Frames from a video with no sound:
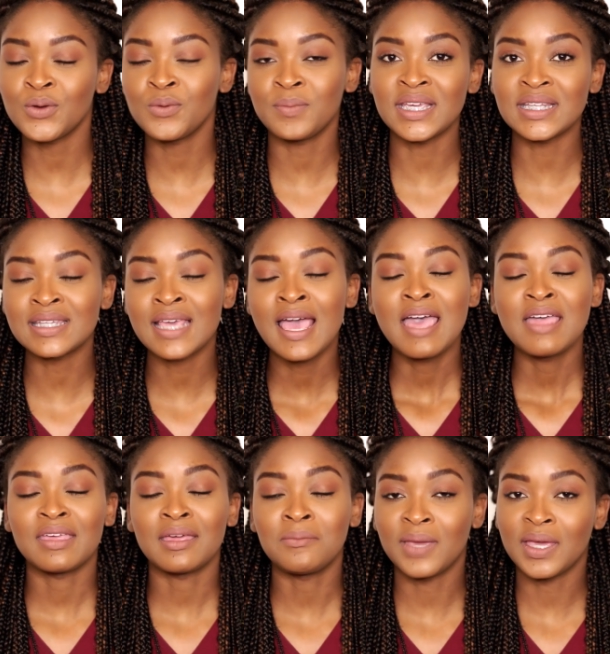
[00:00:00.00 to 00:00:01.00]
don't meet,
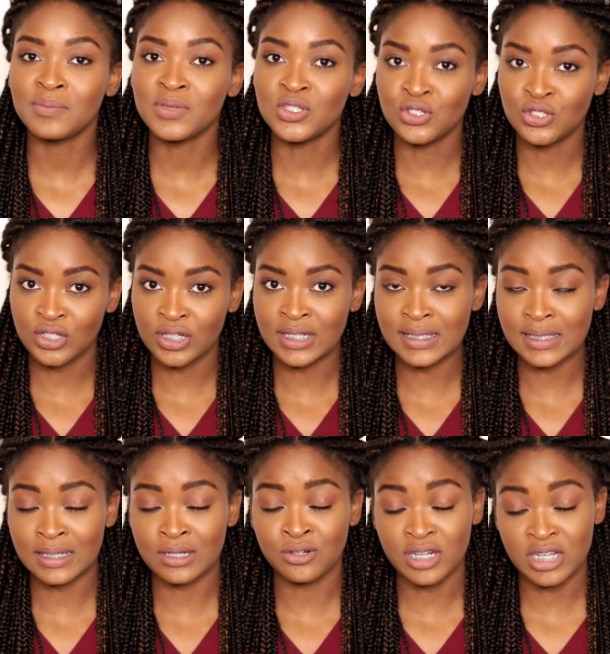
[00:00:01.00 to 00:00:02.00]
then maybe you should
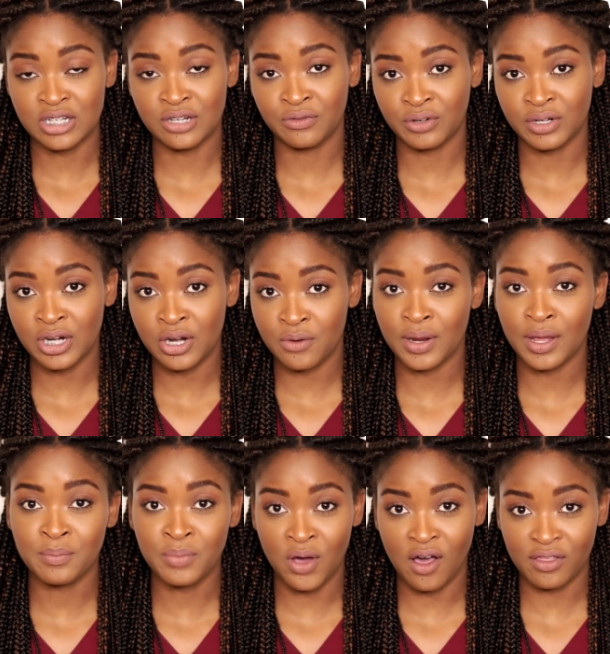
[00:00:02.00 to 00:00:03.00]
consider a different
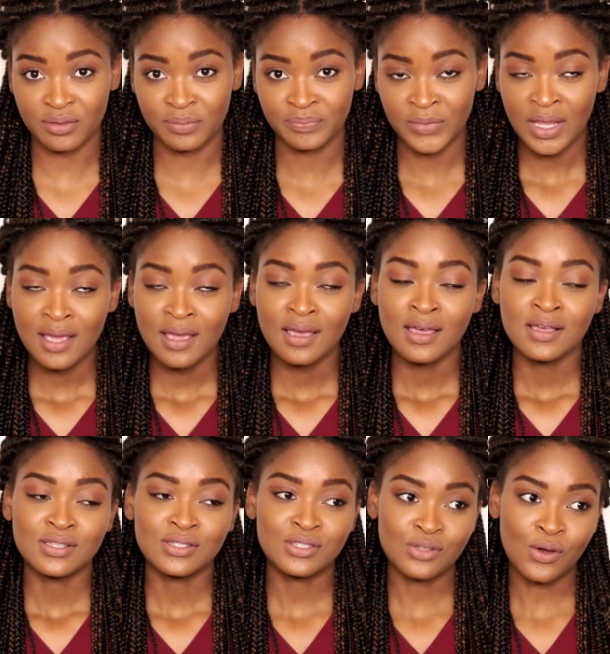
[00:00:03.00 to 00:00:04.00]
career path.
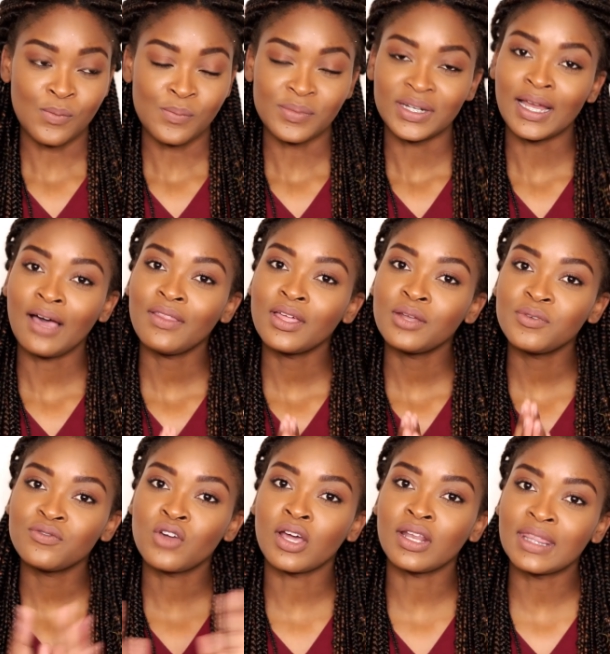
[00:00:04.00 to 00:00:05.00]
So now that
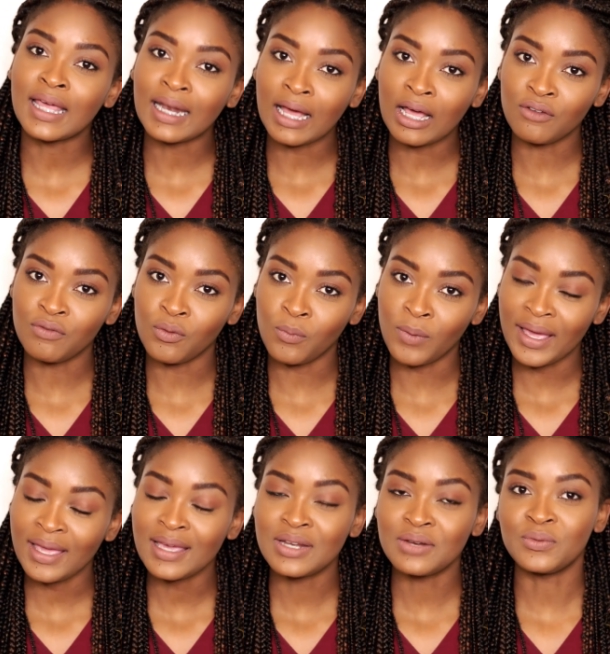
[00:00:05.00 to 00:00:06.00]
we've gotten that out of the
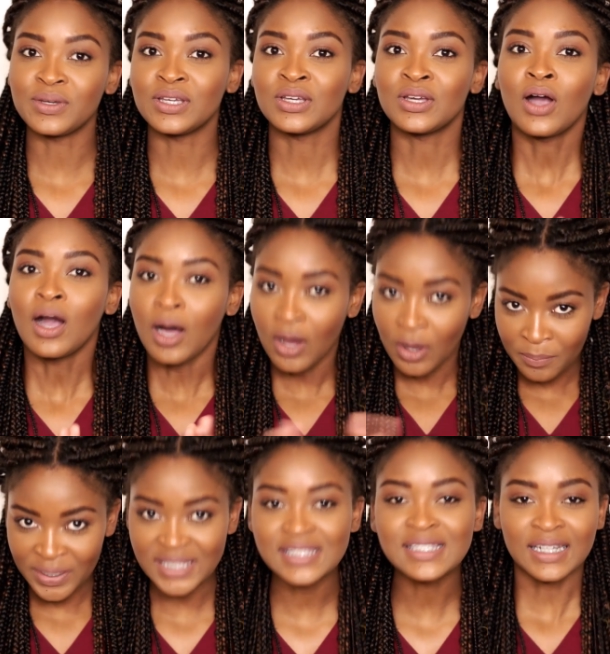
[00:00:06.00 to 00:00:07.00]
way, and we are
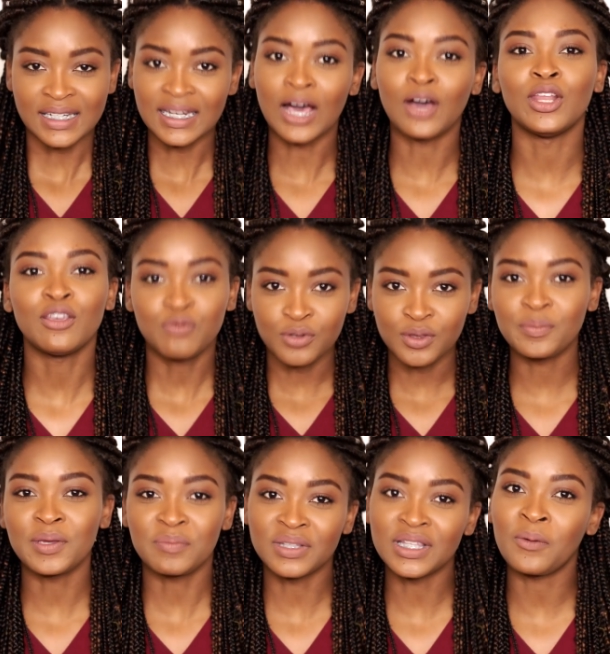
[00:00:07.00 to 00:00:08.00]
basically now left with the
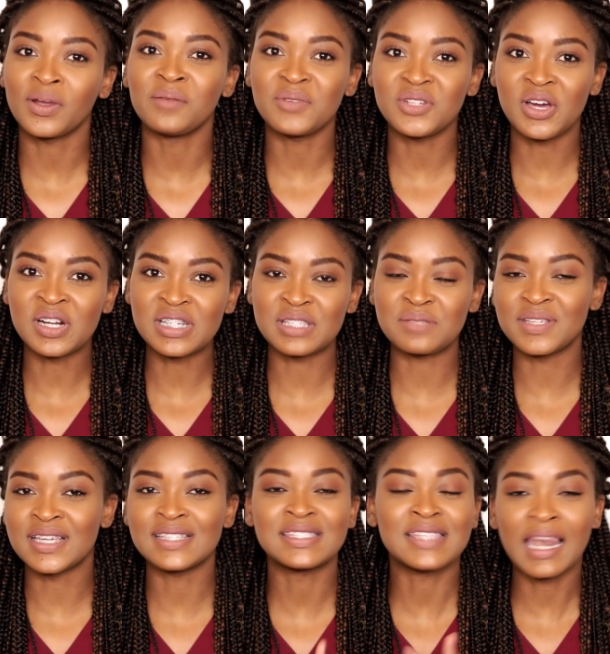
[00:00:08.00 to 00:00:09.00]
people that want to be doctors
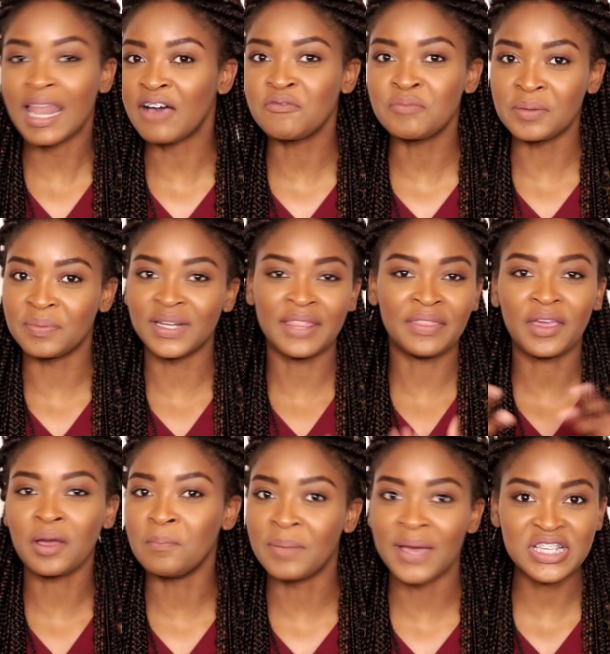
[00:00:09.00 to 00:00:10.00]
because they love people and they're
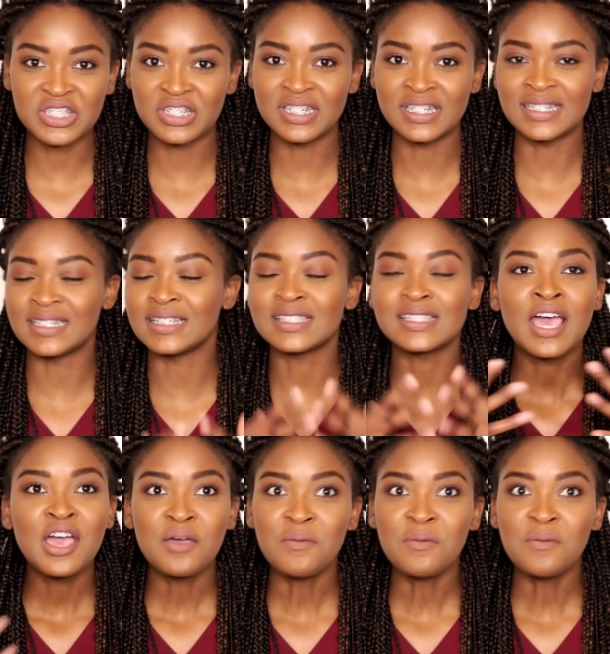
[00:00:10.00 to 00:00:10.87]
compassionate and it's